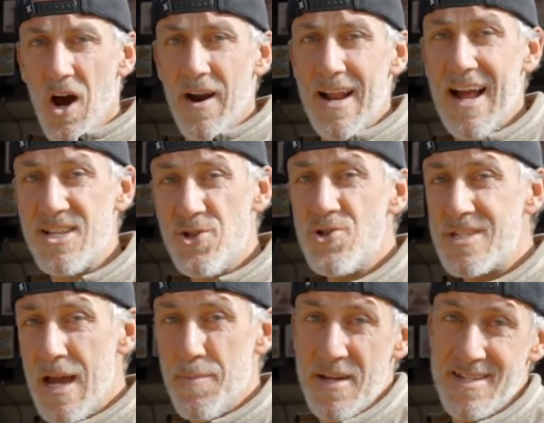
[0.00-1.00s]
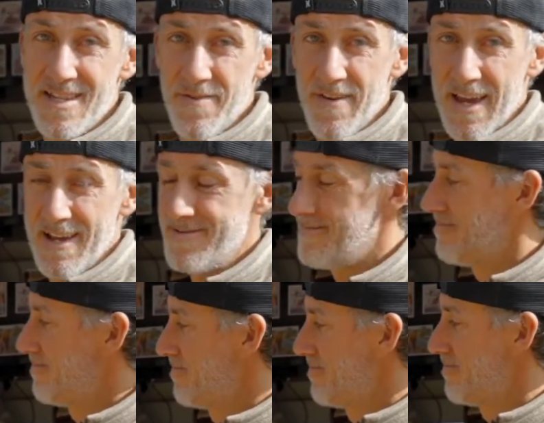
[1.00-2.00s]
right, as you step into the van,
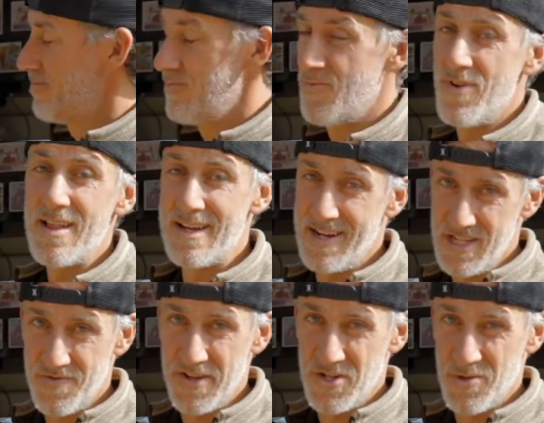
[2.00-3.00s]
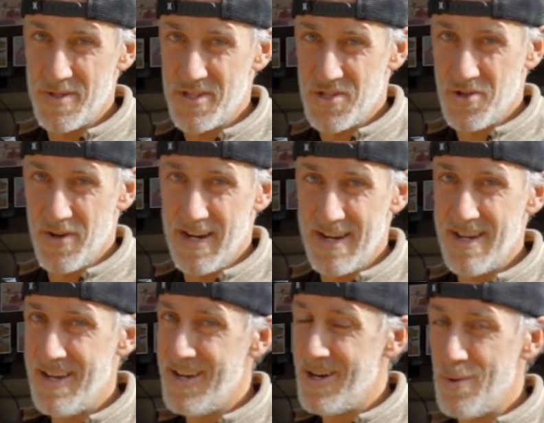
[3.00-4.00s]
really nice feature with the screen.
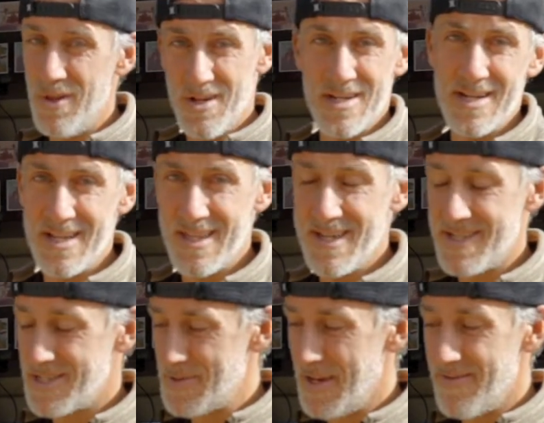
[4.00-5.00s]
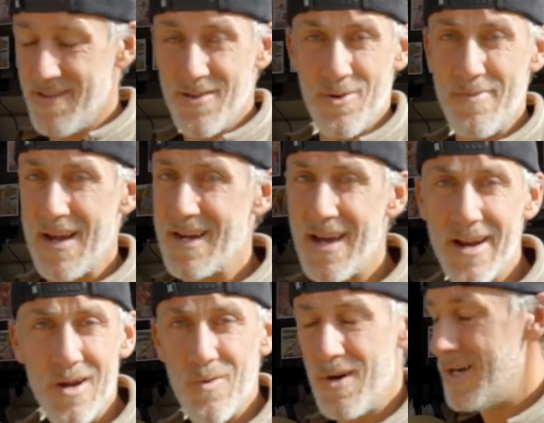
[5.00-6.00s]
We looked into this, we have the little
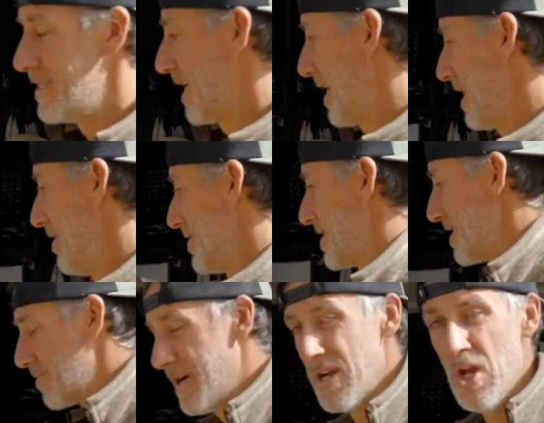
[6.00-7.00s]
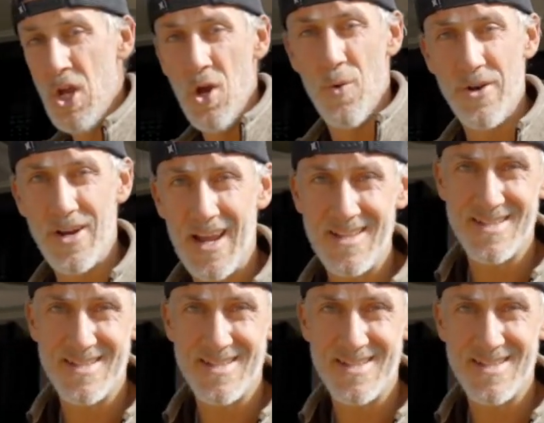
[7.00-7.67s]
magnetic one that closes, but when you're getting